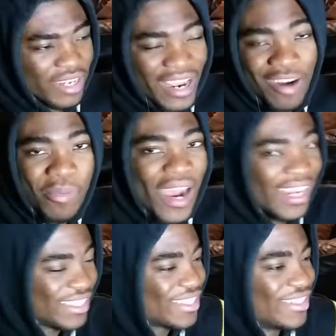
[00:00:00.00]
the
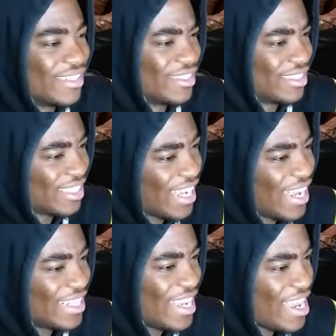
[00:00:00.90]
AirPods.
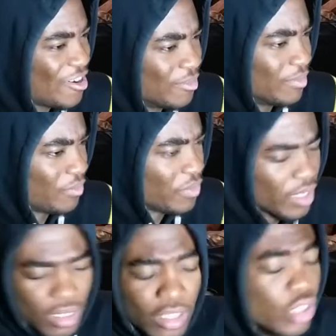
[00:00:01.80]
God damn.
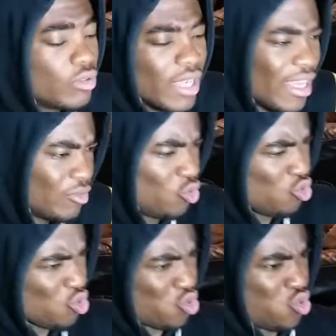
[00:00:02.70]

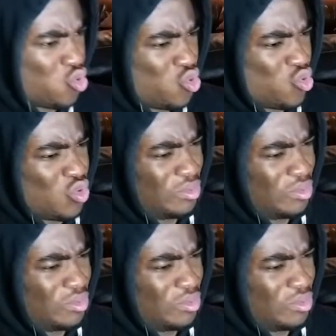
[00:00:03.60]
Ooh.